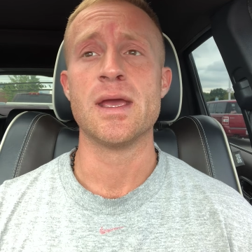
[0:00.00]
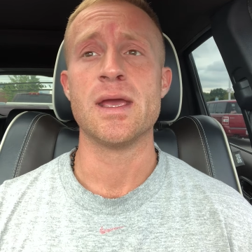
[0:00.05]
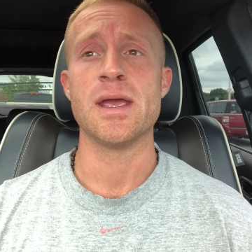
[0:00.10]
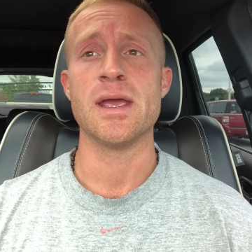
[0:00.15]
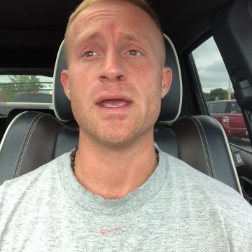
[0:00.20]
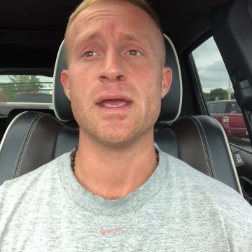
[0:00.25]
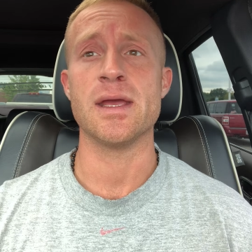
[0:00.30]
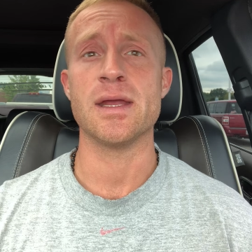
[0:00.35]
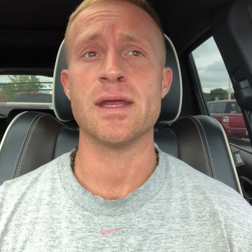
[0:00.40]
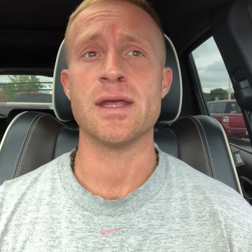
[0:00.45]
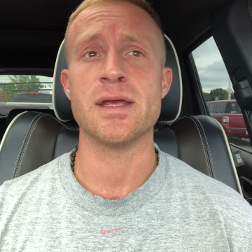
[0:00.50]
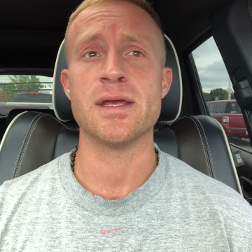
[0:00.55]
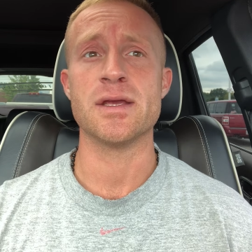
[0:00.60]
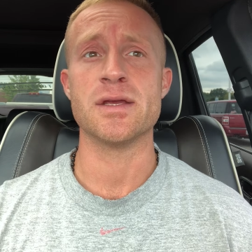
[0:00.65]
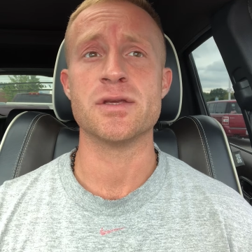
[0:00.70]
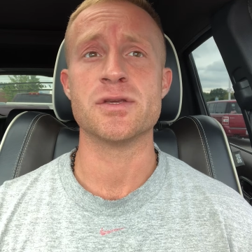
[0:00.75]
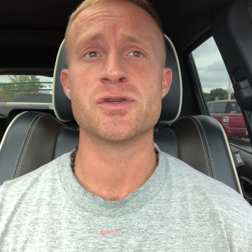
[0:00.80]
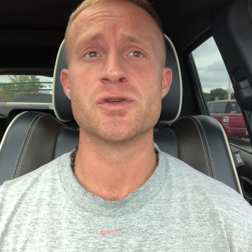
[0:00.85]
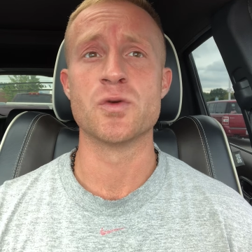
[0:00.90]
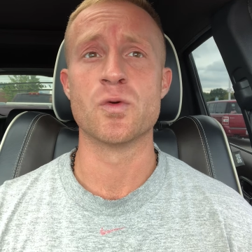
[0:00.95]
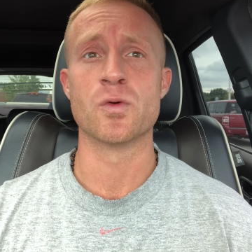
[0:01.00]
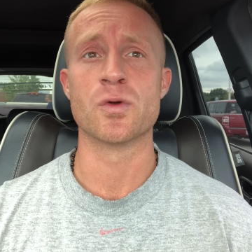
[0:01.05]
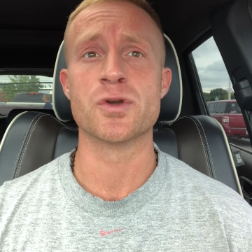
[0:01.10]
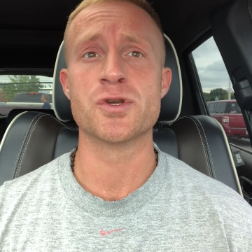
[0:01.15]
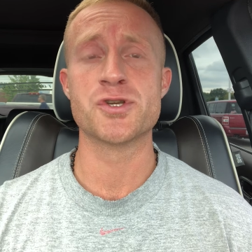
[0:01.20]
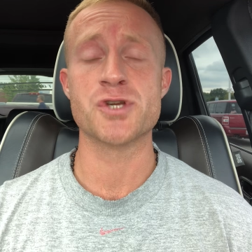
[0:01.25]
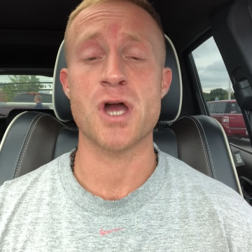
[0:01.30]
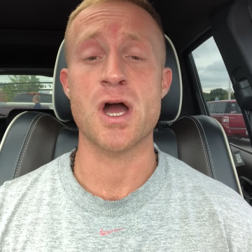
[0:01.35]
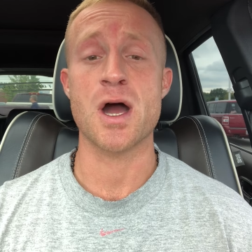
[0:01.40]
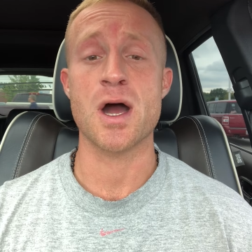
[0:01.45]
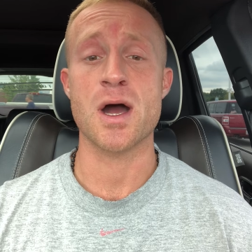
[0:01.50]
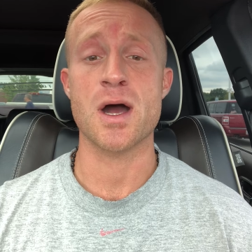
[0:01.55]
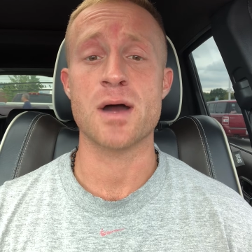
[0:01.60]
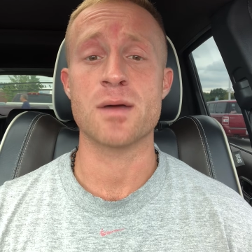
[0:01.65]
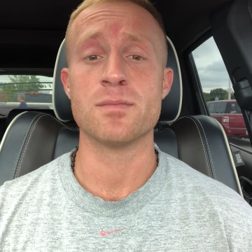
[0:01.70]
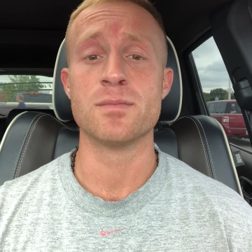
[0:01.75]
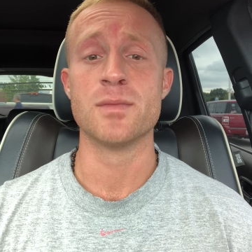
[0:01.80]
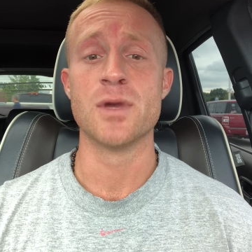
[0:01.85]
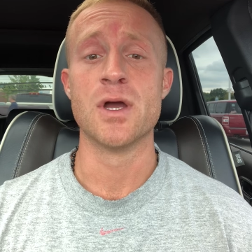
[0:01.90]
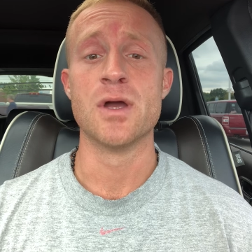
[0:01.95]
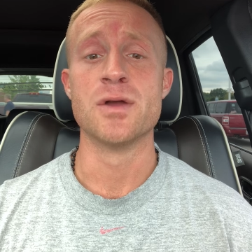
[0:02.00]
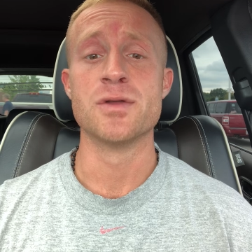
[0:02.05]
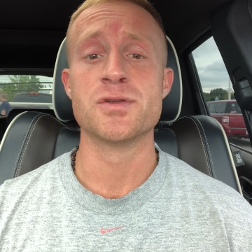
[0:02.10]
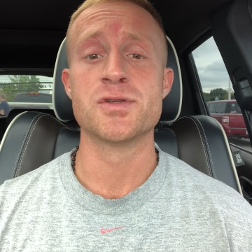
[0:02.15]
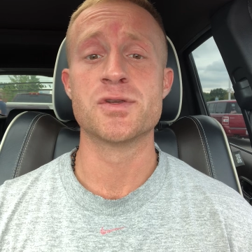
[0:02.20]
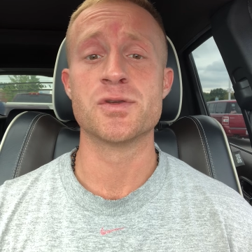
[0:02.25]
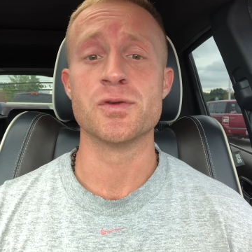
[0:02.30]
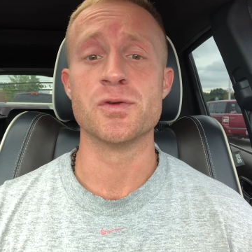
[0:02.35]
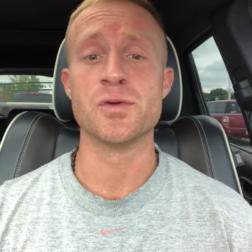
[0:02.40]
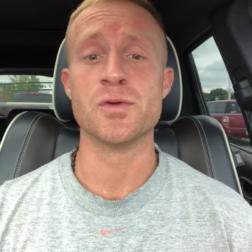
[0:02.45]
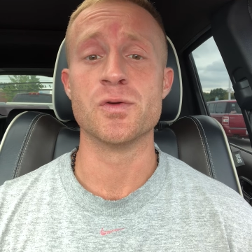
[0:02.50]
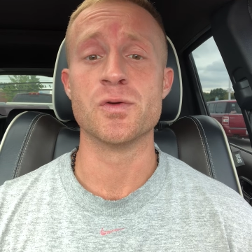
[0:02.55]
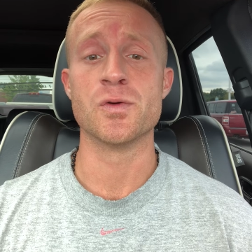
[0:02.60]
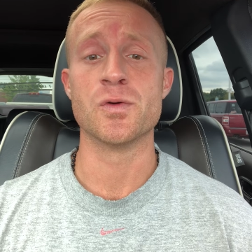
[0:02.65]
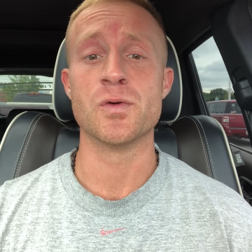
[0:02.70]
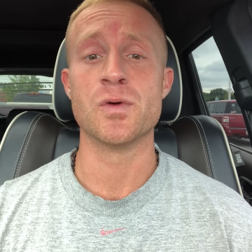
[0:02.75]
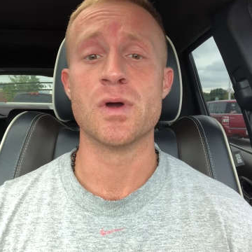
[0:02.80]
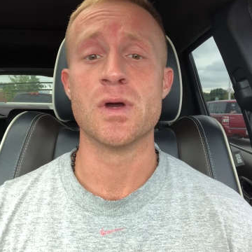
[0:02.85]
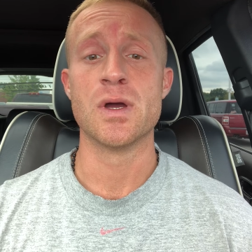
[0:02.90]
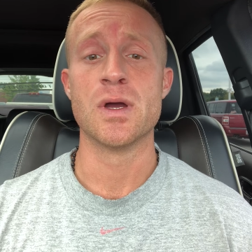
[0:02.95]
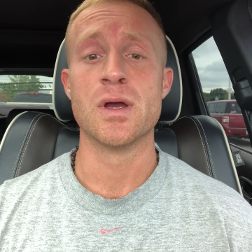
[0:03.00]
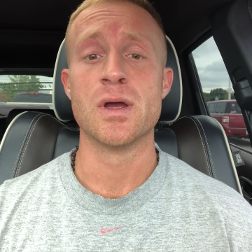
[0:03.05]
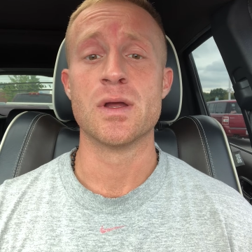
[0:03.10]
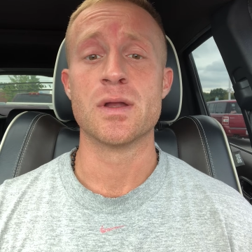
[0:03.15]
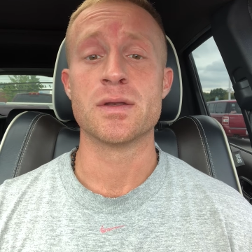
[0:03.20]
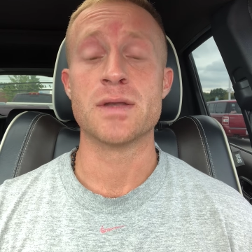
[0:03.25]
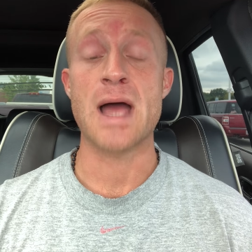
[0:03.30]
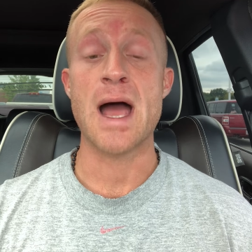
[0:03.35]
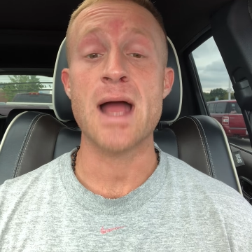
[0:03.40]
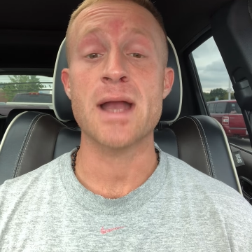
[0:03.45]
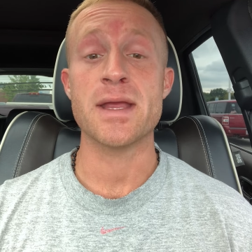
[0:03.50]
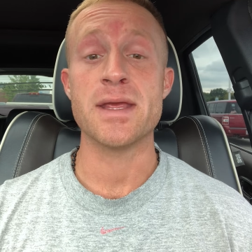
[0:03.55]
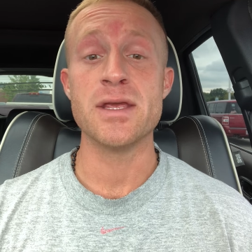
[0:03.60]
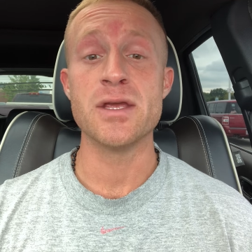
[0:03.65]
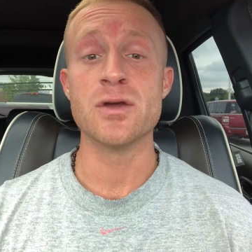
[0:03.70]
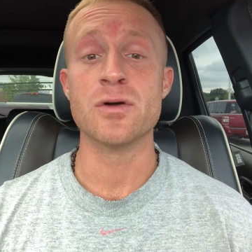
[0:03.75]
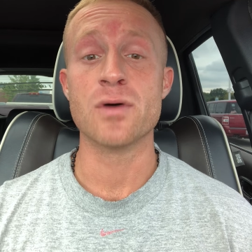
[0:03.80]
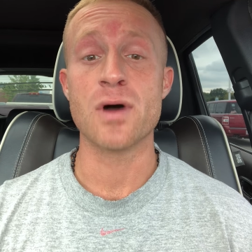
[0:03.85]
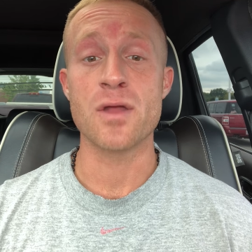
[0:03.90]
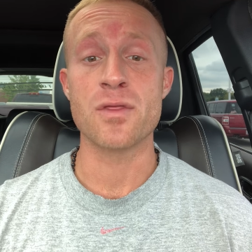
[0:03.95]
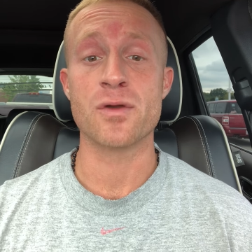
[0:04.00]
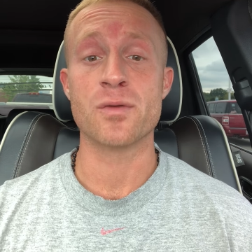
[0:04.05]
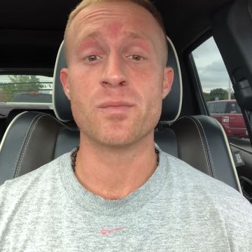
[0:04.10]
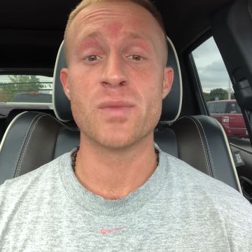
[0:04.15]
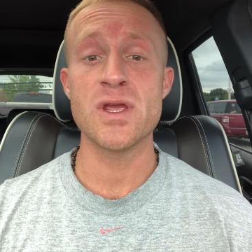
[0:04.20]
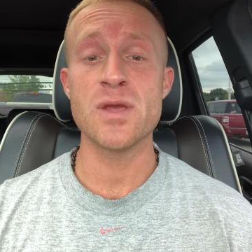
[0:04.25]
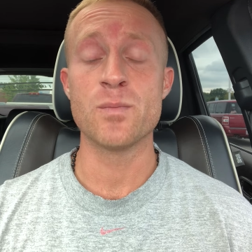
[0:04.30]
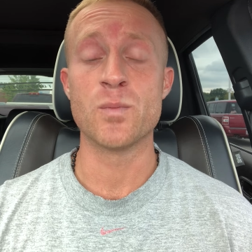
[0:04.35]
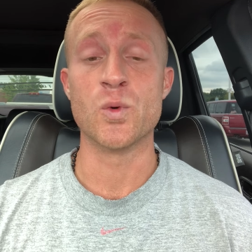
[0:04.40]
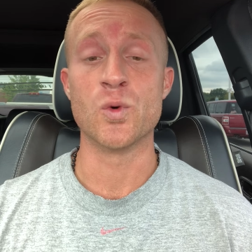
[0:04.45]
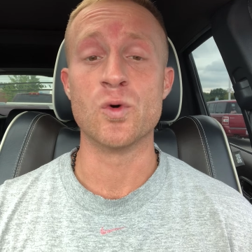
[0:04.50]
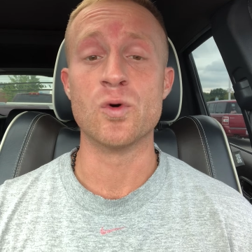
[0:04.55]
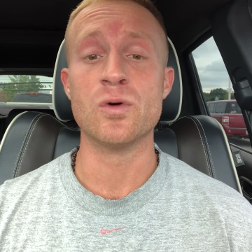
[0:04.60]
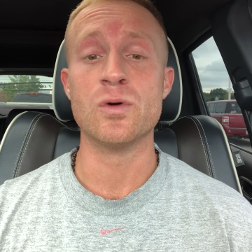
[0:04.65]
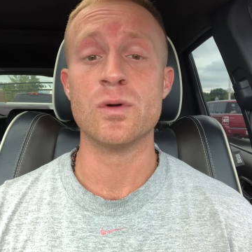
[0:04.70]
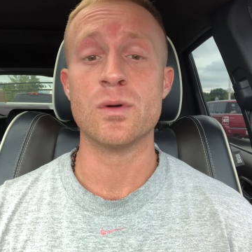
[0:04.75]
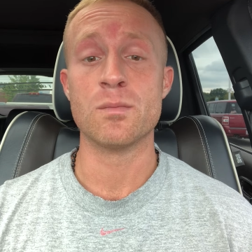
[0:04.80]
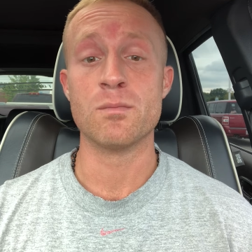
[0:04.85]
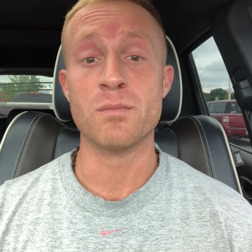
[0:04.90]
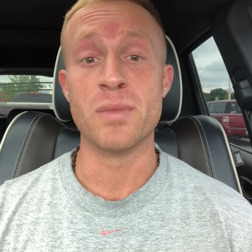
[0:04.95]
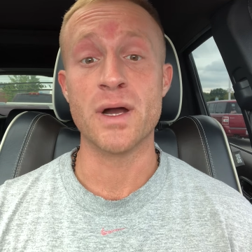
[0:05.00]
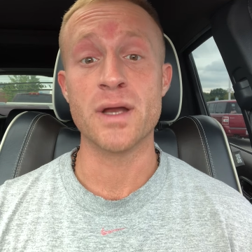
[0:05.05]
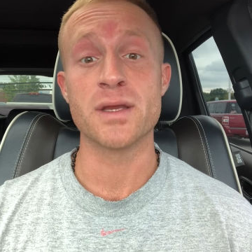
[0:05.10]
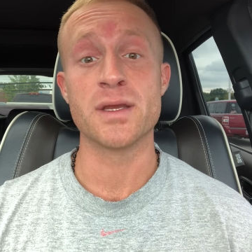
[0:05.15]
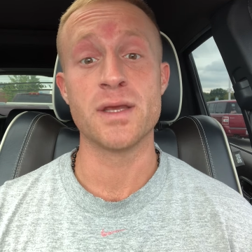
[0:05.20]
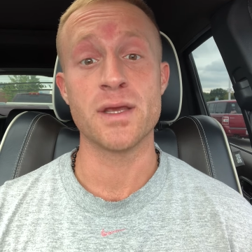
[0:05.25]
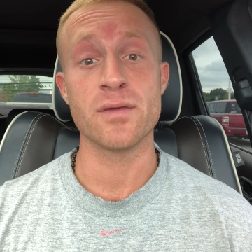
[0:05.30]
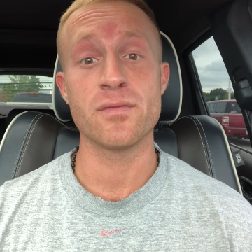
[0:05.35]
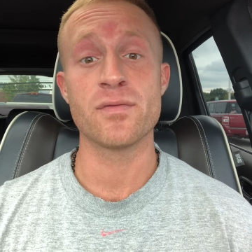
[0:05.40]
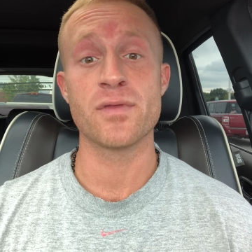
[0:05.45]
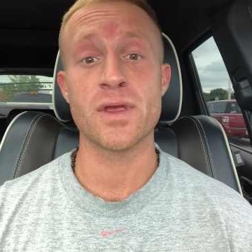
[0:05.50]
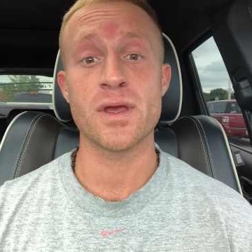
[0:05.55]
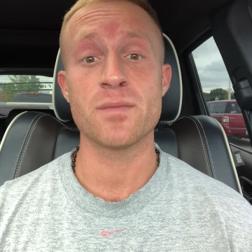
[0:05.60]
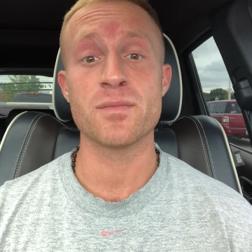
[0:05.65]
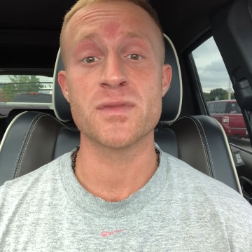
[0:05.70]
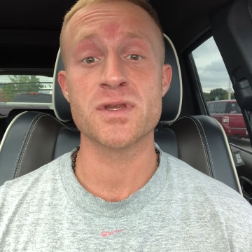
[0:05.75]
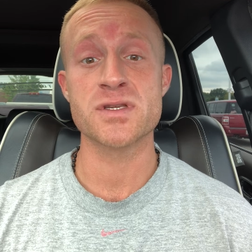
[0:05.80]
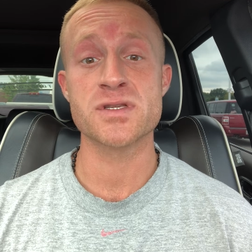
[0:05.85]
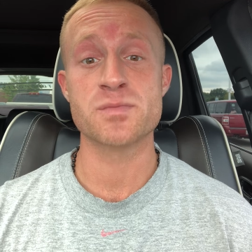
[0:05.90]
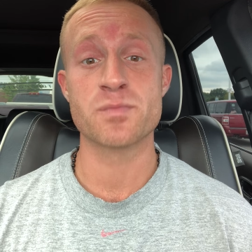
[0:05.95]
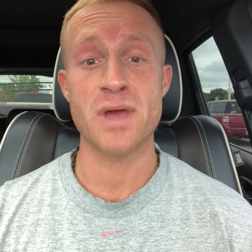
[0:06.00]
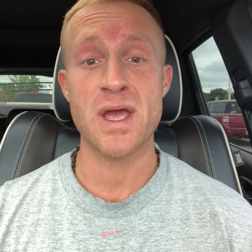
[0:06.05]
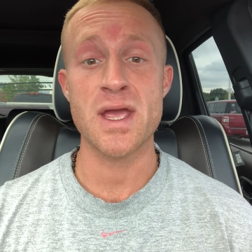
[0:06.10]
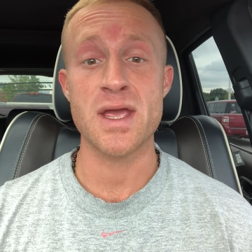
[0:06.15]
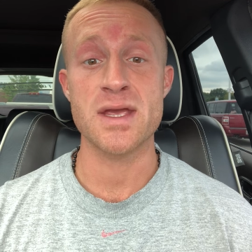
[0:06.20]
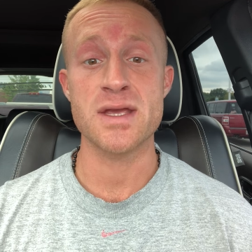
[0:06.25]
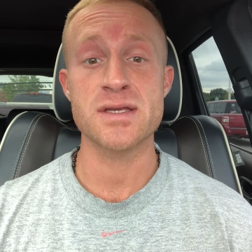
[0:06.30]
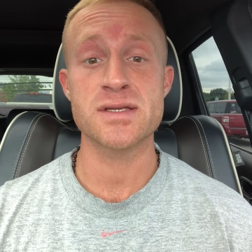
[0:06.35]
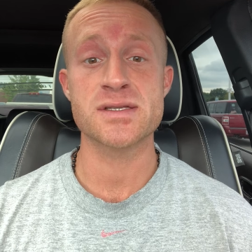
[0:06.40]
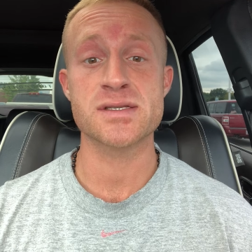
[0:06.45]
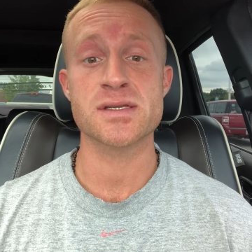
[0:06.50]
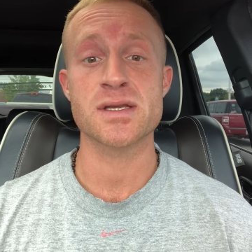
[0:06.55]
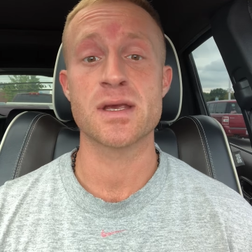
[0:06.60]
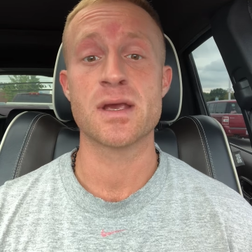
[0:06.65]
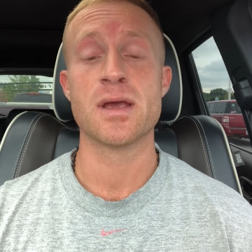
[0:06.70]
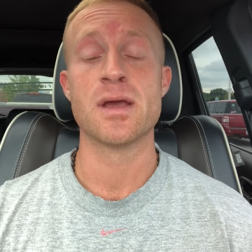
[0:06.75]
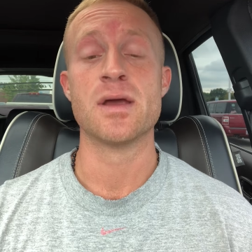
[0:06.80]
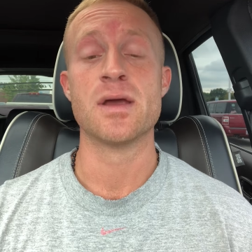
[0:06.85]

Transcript: it is your job to not heal other people, but give them the space